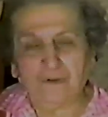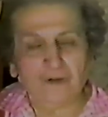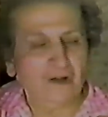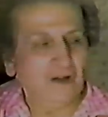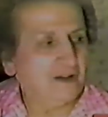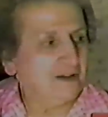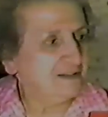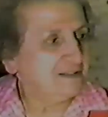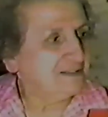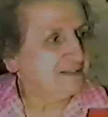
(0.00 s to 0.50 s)

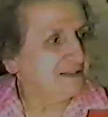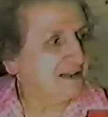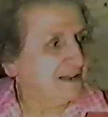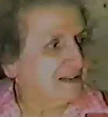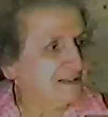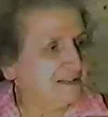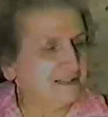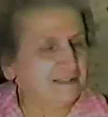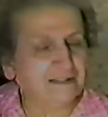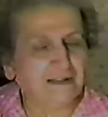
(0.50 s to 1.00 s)
honest and
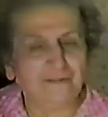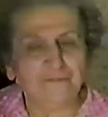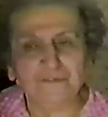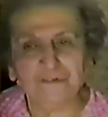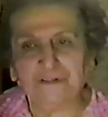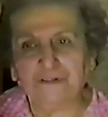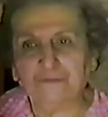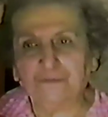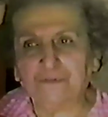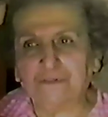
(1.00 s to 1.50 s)
I
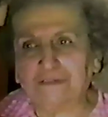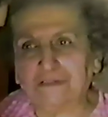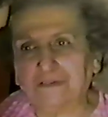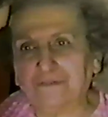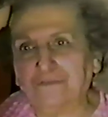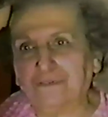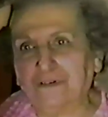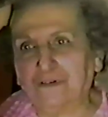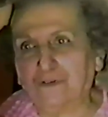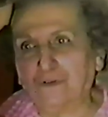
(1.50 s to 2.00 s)
discovered he was
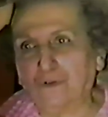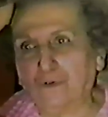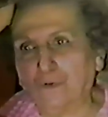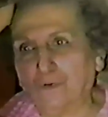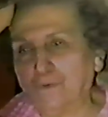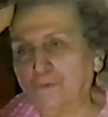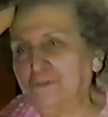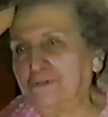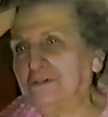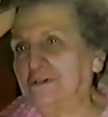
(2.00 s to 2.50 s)
living
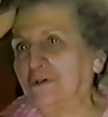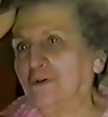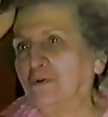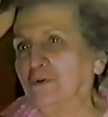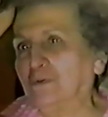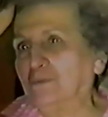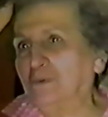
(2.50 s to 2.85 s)
alone, so